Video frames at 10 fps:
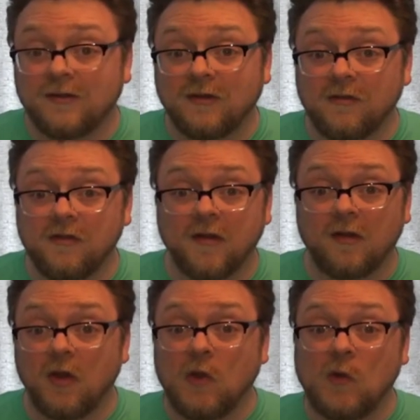did
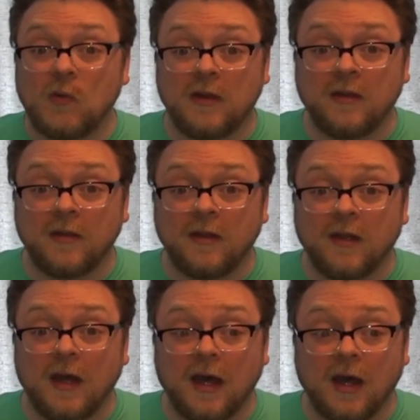their own
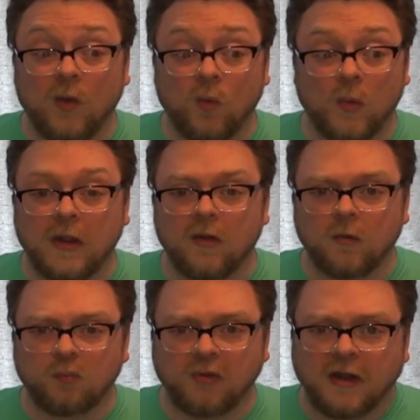uh,
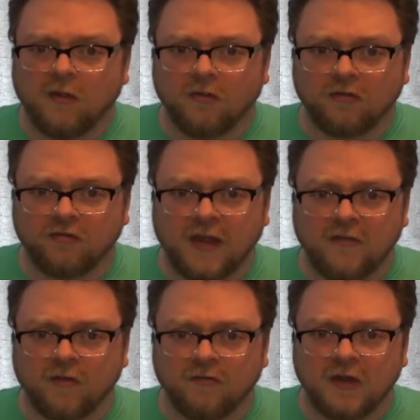weird Pringles
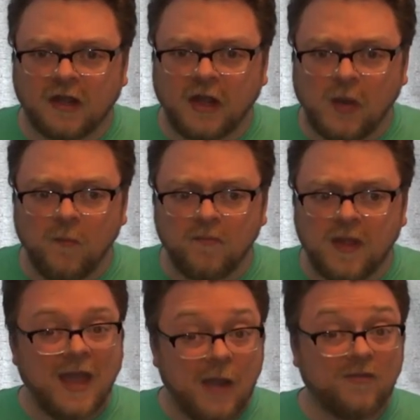flavor video.
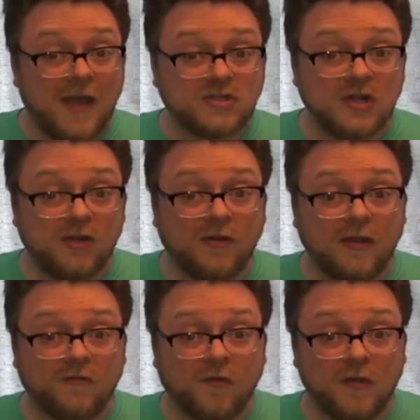I was actually
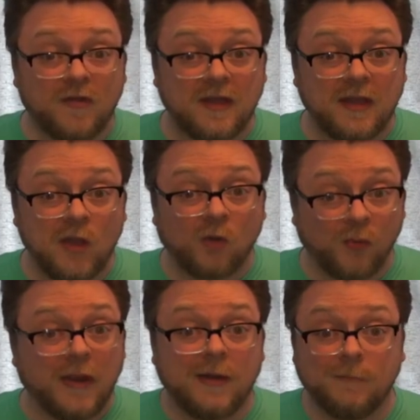looking for the
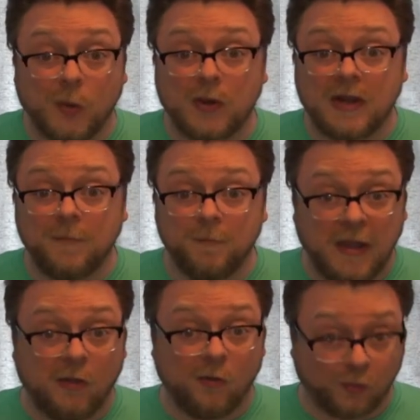Rick and Morty
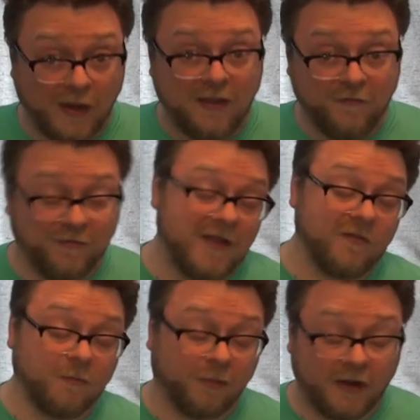Pickle Rick
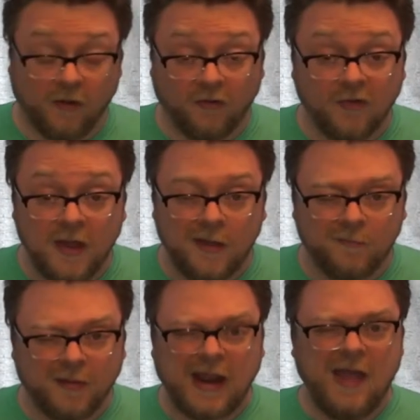flavored Pringles,
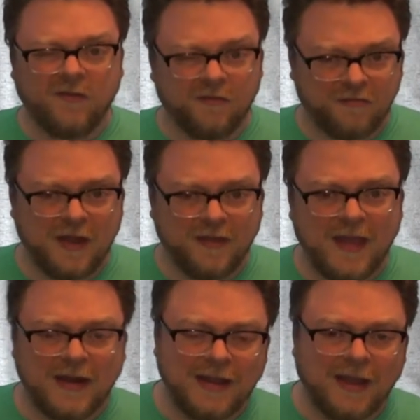but I haven't found
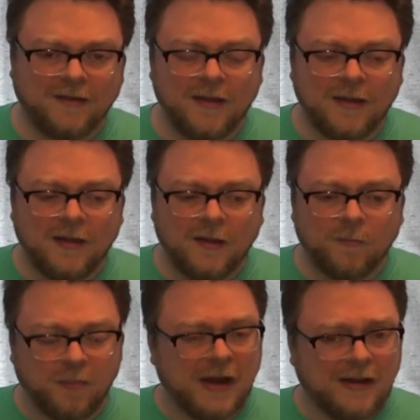that yet. But